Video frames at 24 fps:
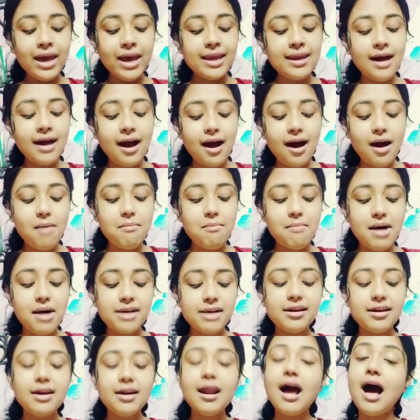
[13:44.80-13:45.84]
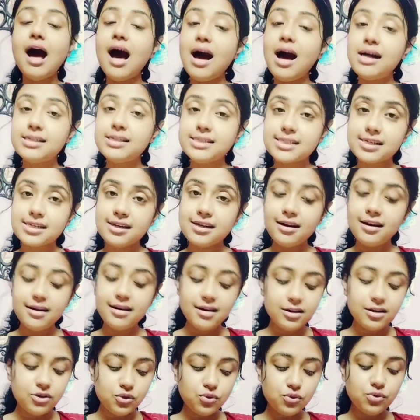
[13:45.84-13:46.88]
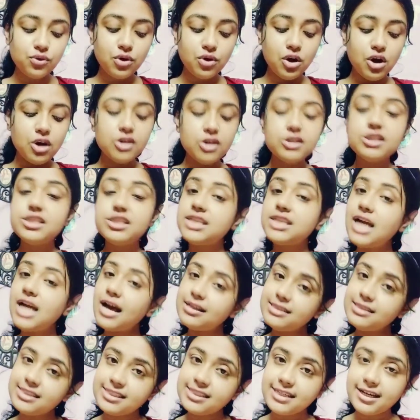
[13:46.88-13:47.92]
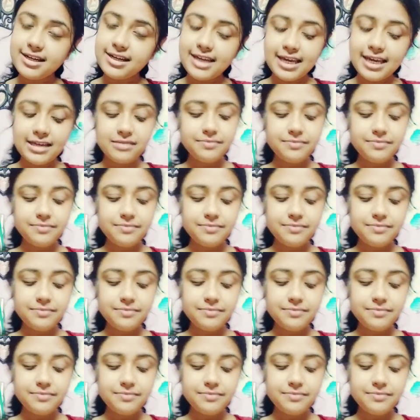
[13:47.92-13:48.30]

her mother asked her to start studying.